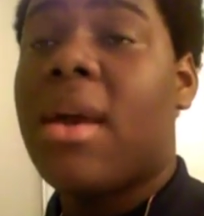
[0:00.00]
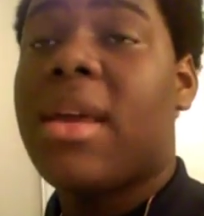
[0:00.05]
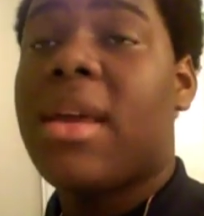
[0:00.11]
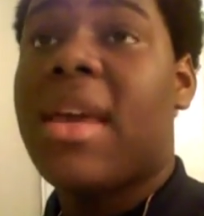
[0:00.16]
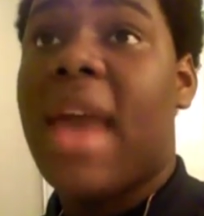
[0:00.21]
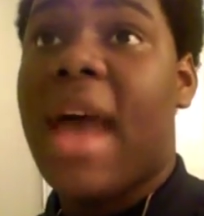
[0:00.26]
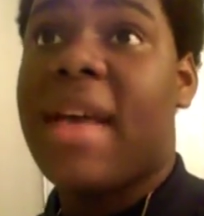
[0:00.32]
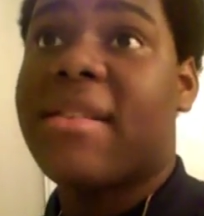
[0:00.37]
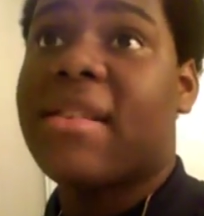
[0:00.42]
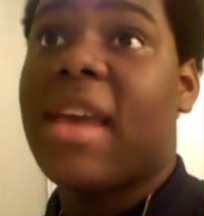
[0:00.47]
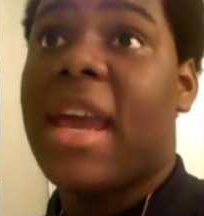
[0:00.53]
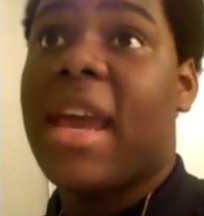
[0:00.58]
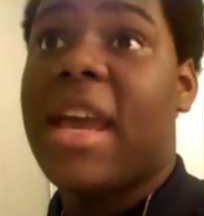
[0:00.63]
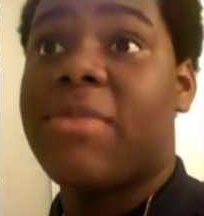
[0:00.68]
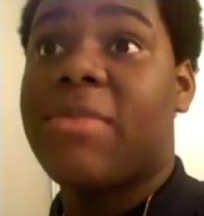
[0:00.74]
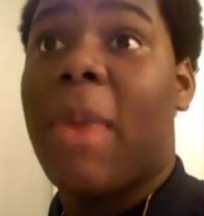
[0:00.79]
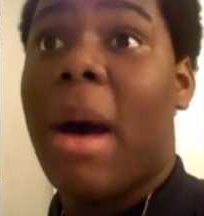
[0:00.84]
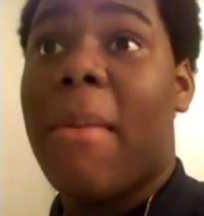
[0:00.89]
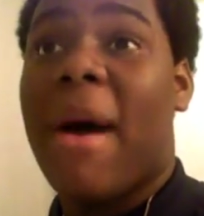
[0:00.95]
Cascades
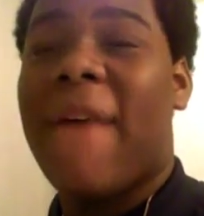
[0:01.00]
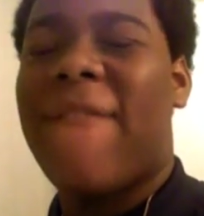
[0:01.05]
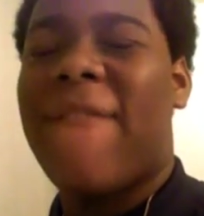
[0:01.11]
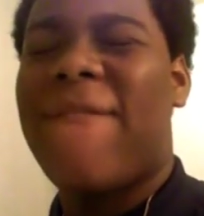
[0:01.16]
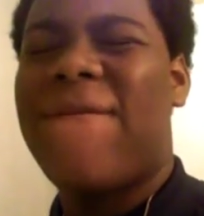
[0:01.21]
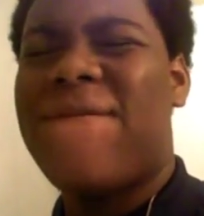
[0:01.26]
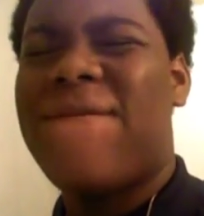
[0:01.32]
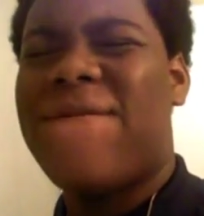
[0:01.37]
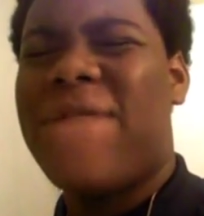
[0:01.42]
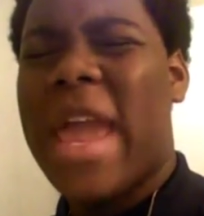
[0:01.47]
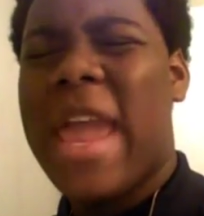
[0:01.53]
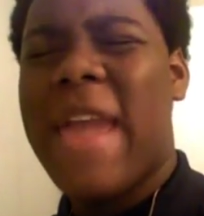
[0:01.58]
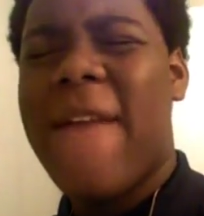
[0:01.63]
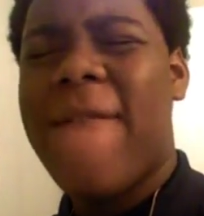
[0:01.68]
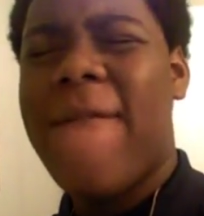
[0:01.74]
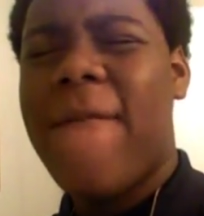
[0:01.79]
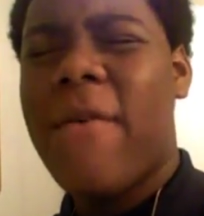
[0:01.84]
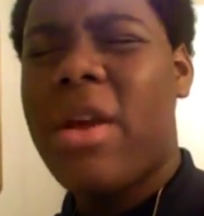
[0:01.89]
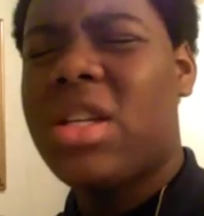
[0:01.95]
by my
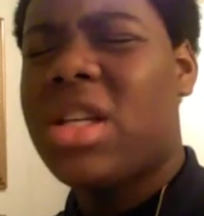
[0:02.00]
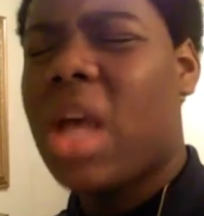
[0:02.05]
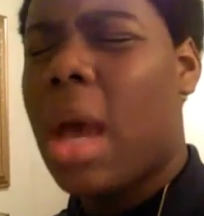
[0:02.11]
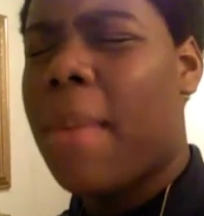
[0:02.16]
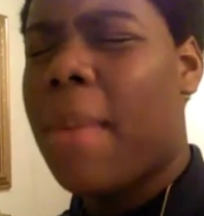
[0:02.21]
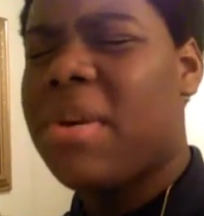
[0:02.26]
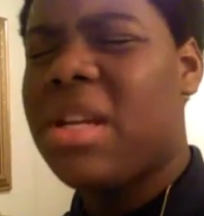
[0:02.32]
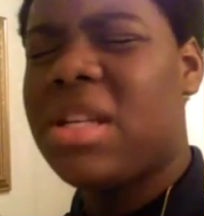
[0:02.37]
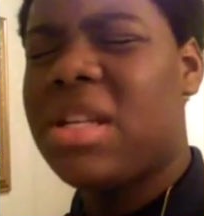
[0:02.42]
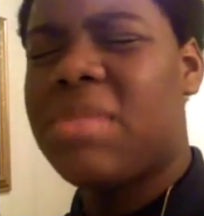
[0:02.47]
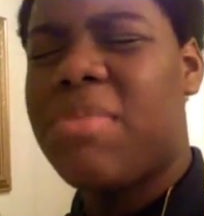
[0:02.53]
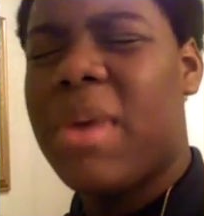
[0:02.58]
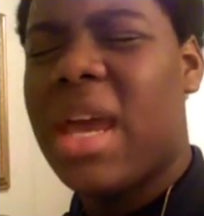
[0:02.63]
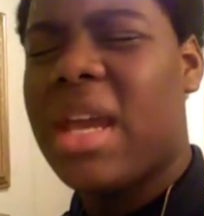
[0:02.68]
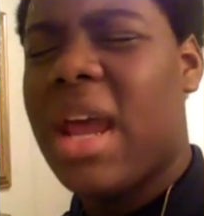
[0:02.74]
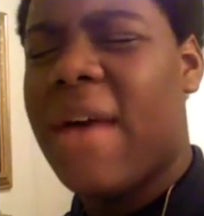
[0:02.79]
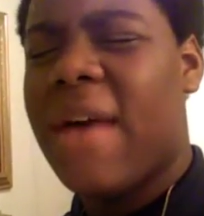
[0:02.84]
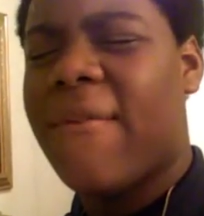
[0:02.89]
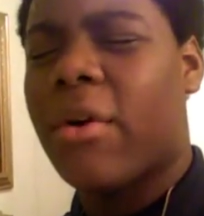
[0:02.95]
favorite Japanese
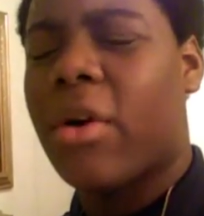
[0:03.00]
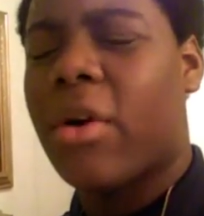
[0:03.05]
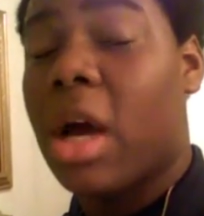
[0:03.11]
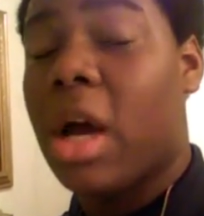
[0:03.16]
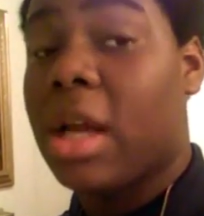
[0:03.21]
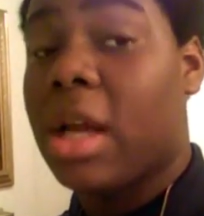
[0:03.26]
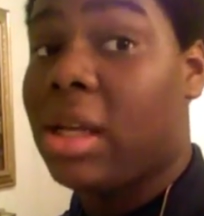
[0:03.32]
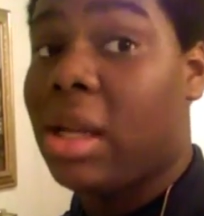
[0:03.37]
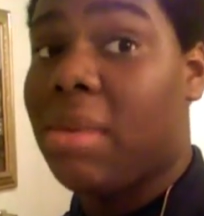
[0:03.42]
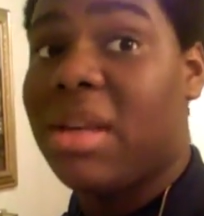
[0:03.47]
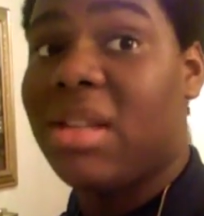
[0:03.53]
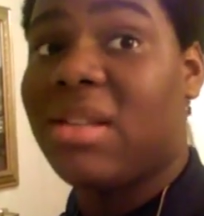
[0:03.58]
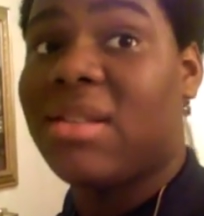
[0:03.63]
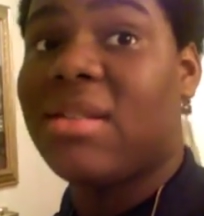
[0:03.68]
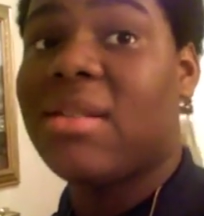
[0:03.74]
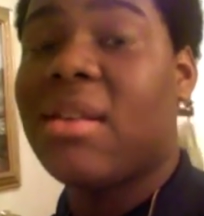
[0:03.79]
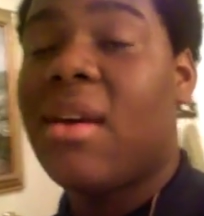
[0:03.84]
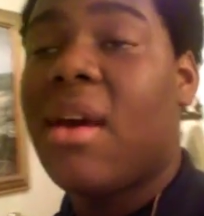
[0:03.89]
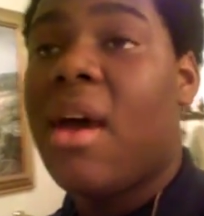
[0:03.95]
band ever, Unlimited.
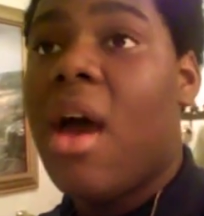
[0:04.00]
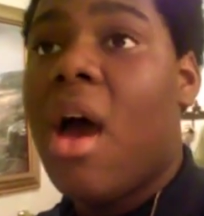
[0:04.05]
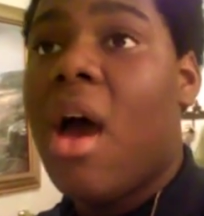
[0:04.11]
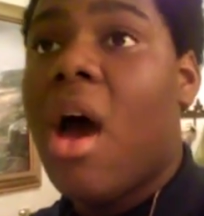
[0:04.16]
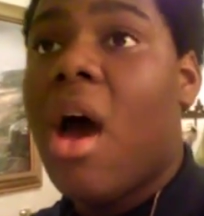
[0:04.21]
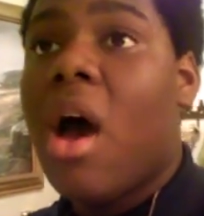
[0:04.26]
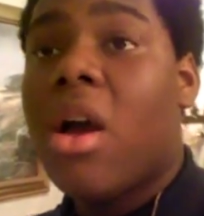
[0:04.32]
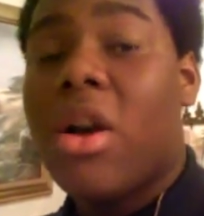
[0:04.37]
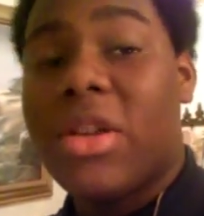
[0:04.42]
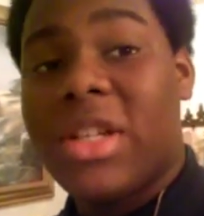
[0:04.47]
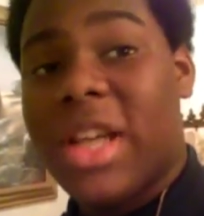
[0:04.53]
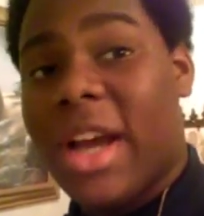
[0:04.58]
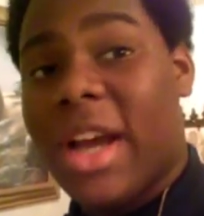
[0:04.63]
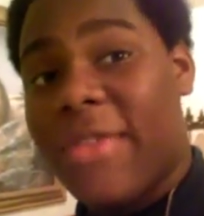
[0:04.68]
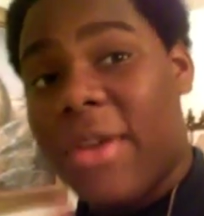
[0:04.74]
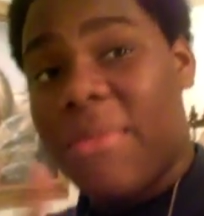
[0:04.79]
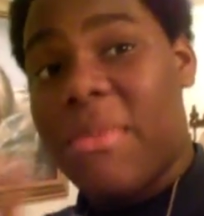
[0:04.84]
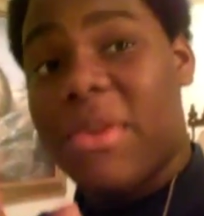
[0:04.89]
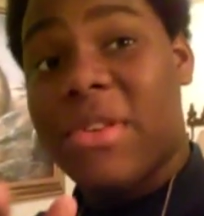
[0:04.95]
Go check
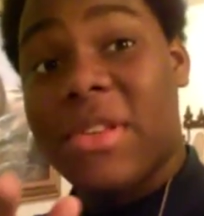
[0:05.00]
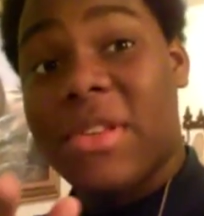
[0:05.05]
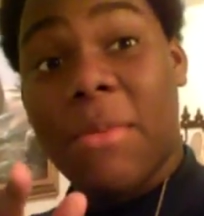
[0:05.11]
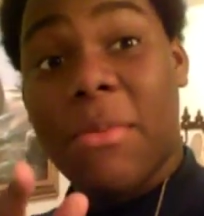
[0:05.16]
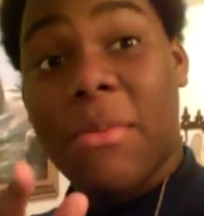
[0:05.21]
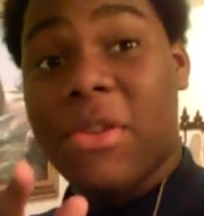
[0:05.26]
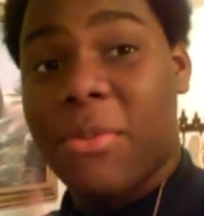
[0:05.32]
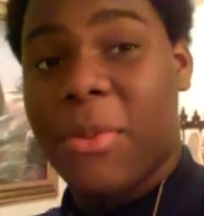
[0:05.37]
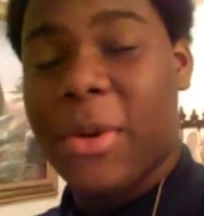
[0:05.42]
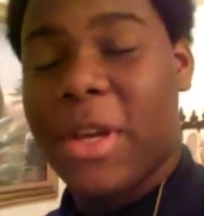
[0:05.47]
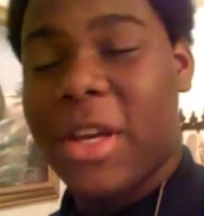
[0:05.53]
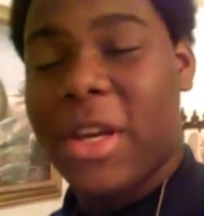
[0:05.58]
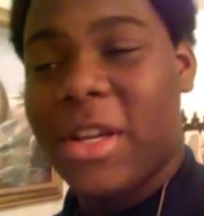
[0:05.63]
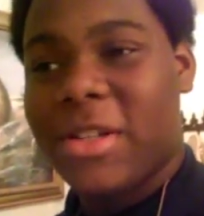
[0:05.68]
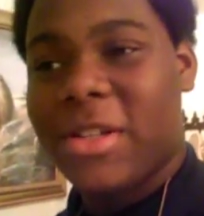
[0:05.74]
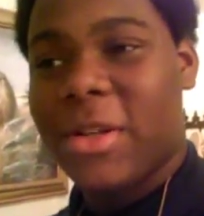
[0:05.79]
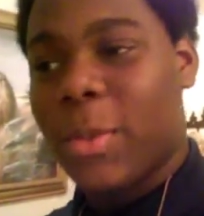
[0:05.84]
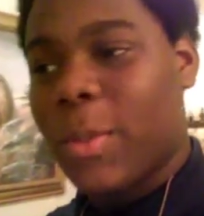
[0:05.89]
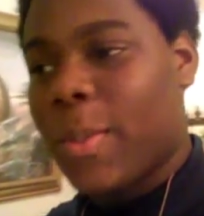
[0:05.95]
out that music. The music's pretty
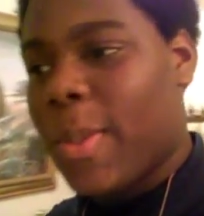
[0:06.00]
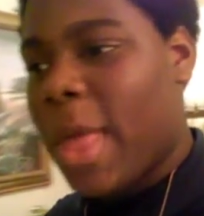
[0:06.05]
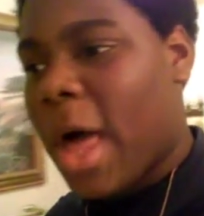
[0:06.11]
good too.